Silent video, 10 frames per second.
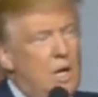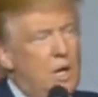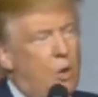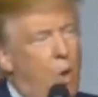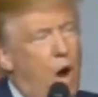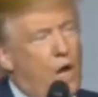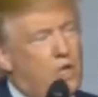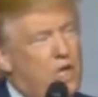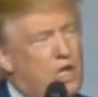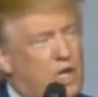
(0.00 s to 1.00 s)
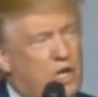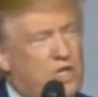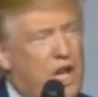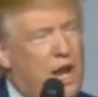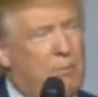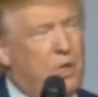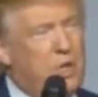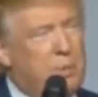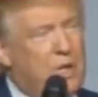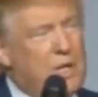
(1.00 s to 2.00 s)
The Washington
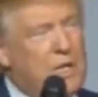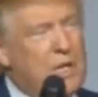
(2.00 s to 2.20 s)
establishment